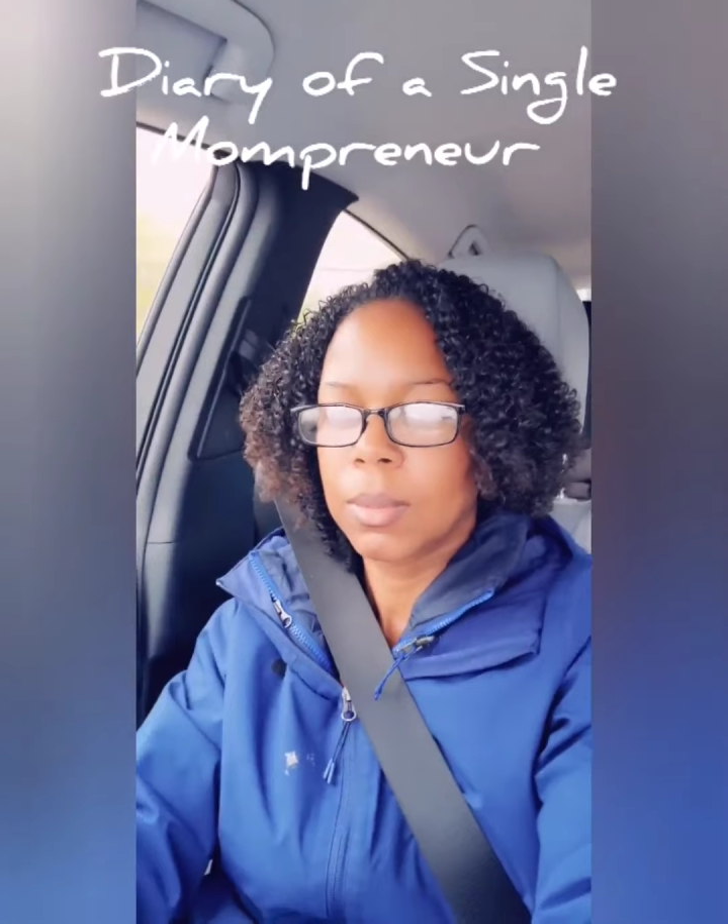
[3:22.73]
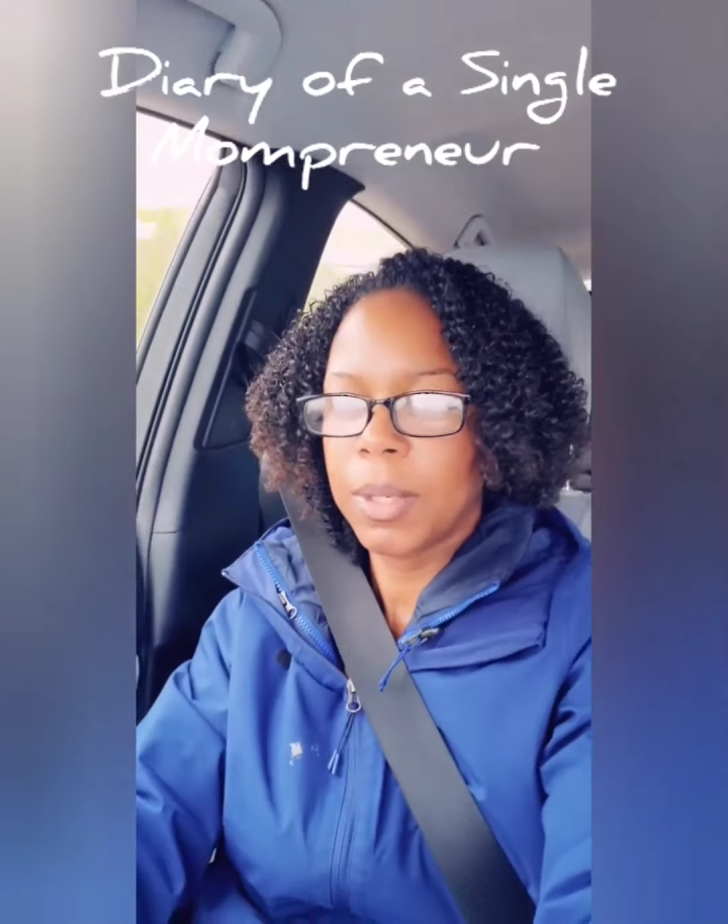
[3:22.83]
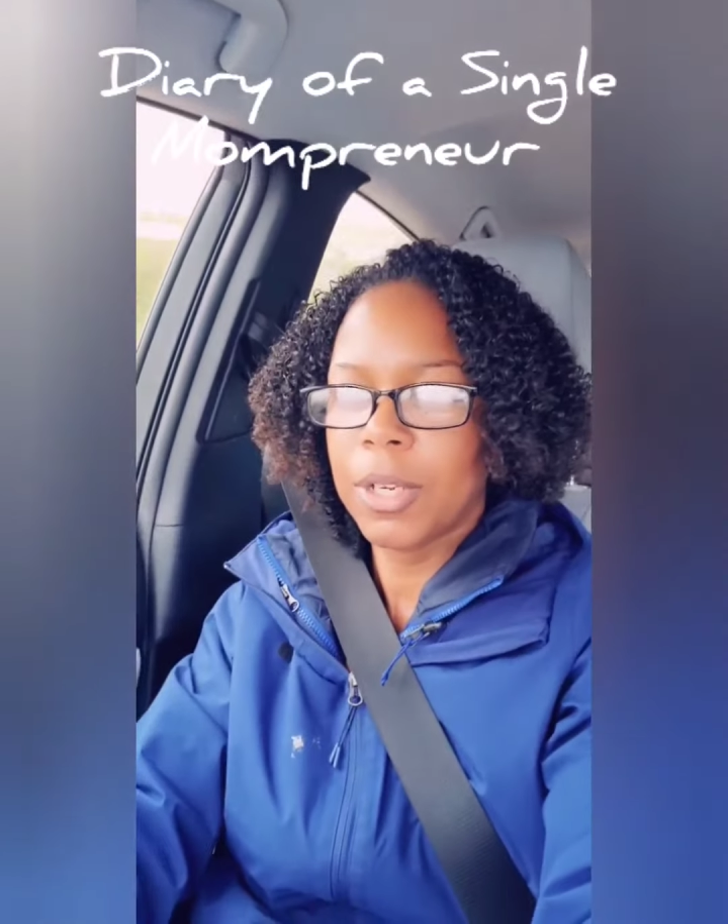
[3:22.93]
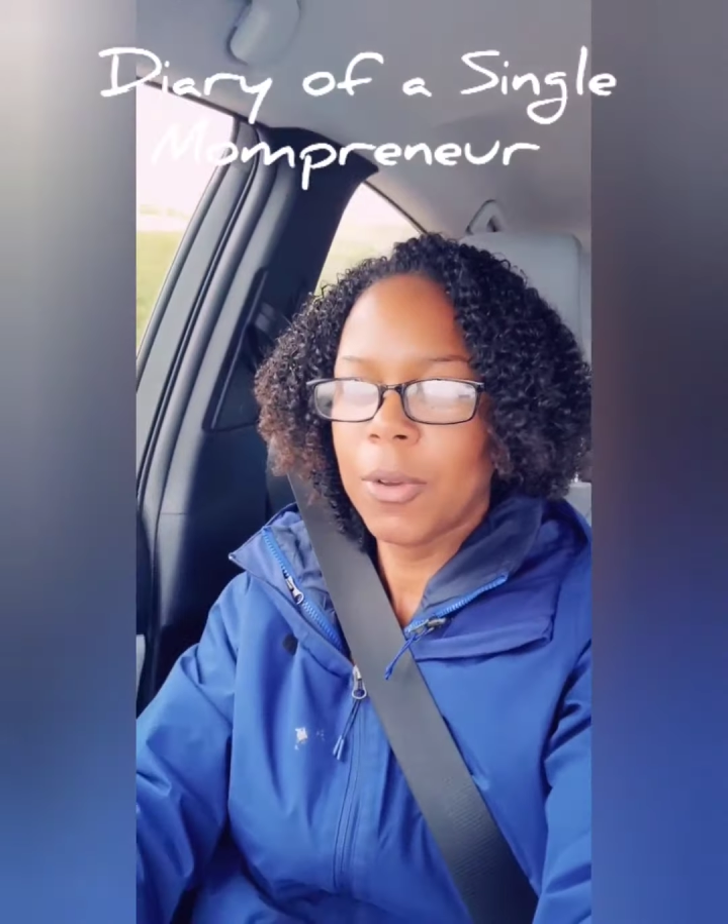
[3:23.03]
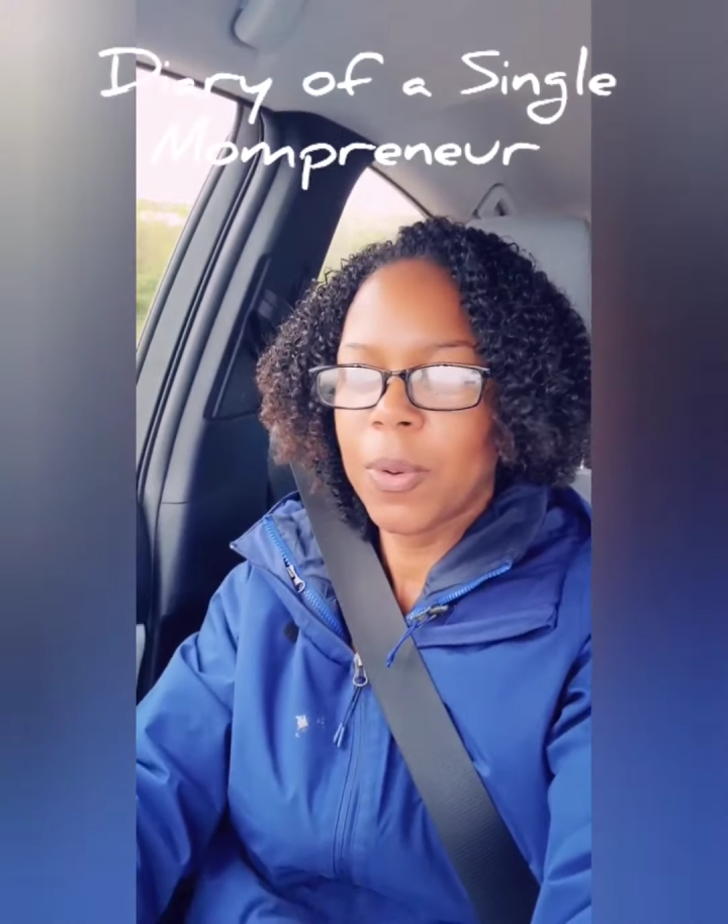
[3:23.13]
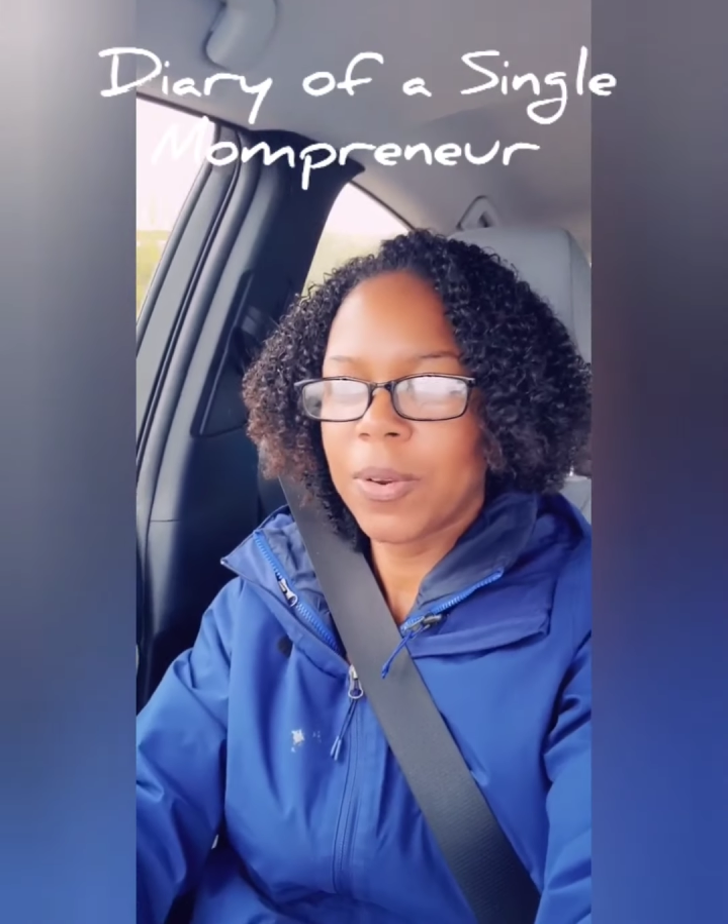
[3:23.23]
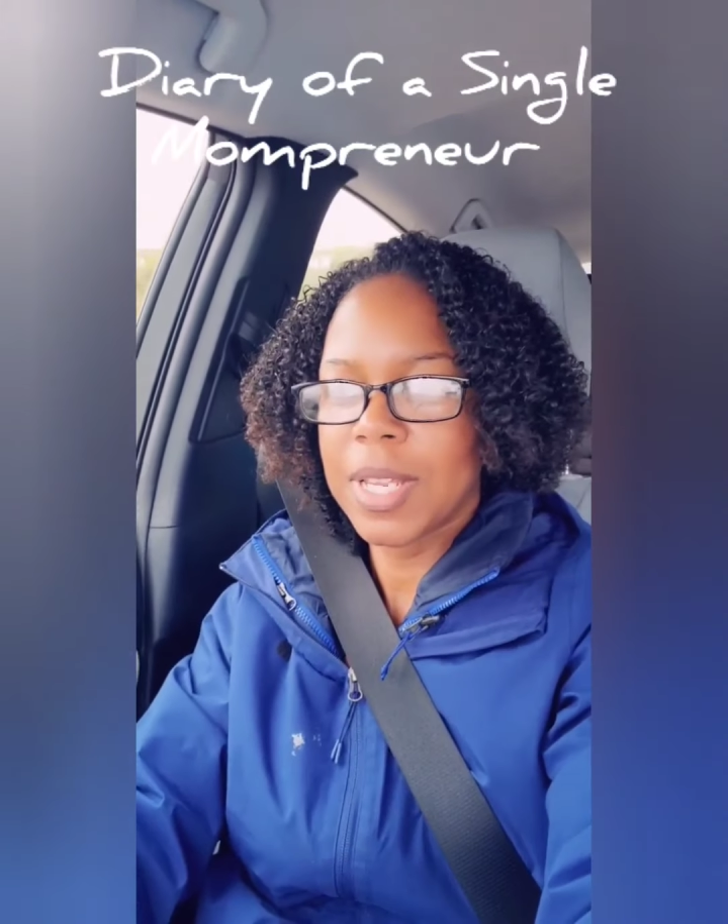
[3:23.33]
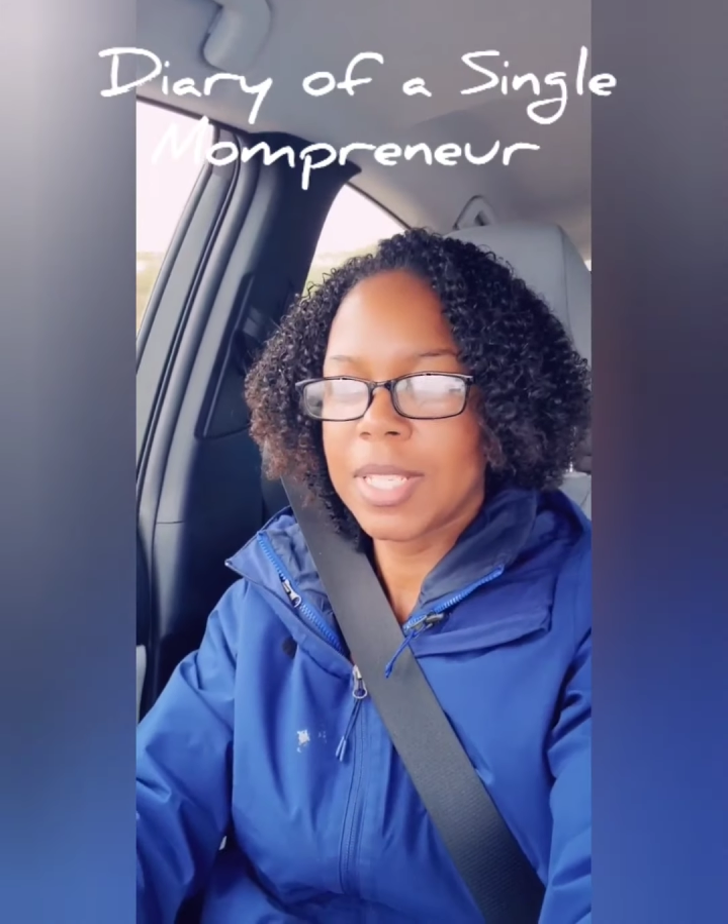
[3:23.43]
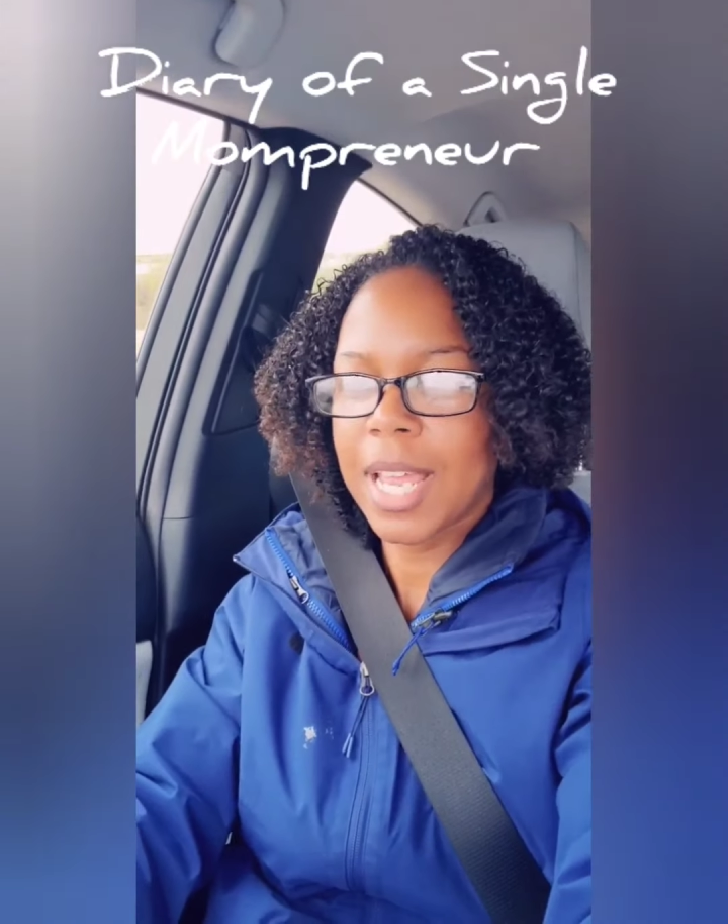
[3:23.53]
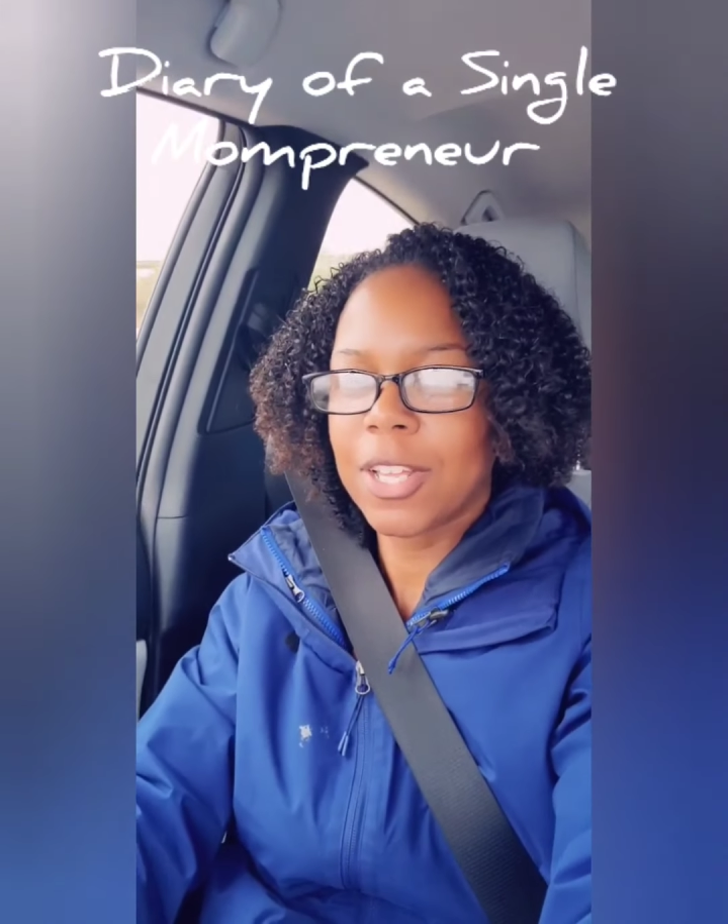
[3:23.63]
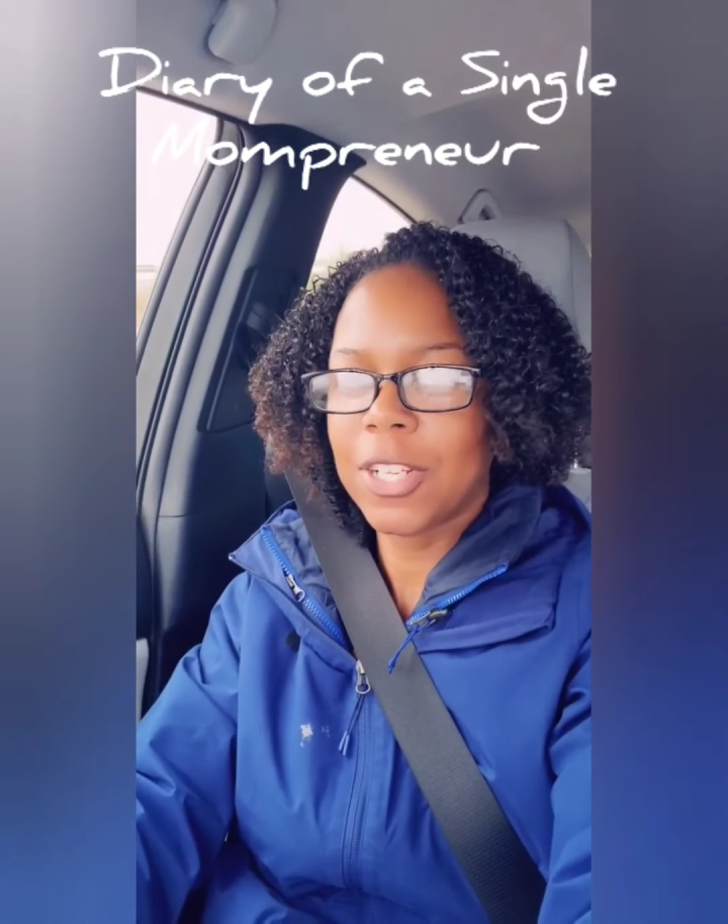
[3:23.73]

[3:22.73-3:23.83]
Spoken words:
But no worries, I